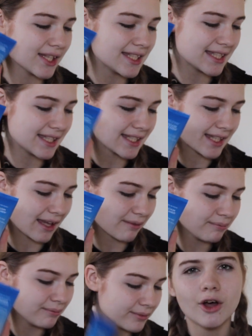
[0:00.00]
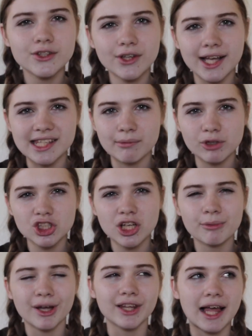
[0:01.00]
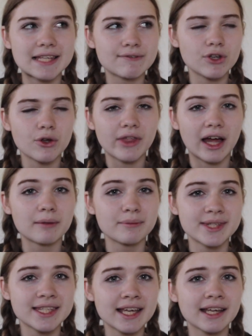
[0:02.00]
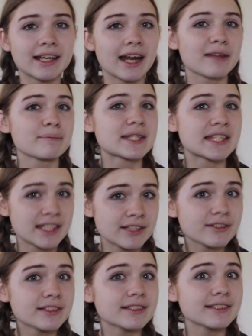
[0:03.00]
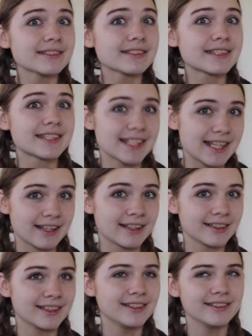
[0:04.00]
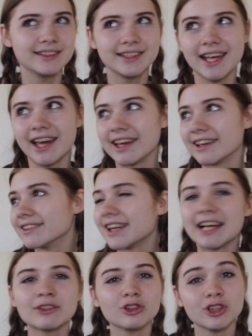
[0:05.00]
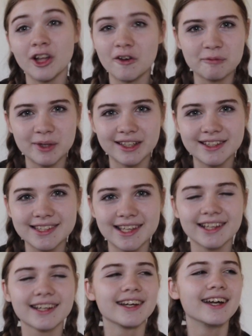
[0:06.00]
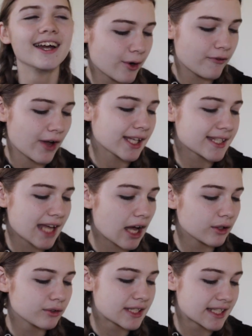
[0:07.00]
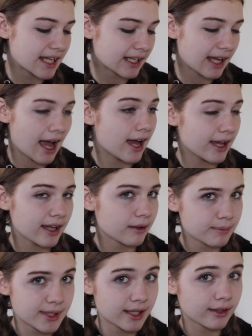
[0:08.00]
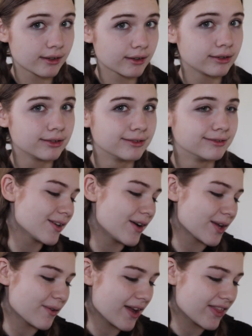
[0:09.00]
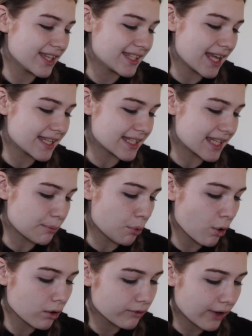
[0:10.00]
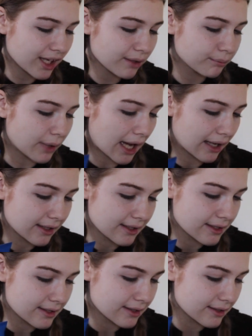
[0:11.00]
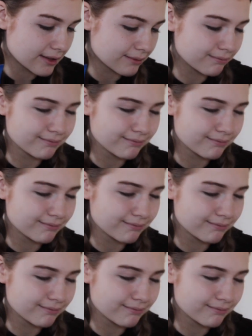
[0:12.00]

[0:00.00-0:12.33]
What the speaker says: that this is the same. Also guys, I mentioned in my last video that I am sick and I am still sick. Yay, I love being sick. So if I sound sick, I am sick. So anyway, this says it's a pore refining mask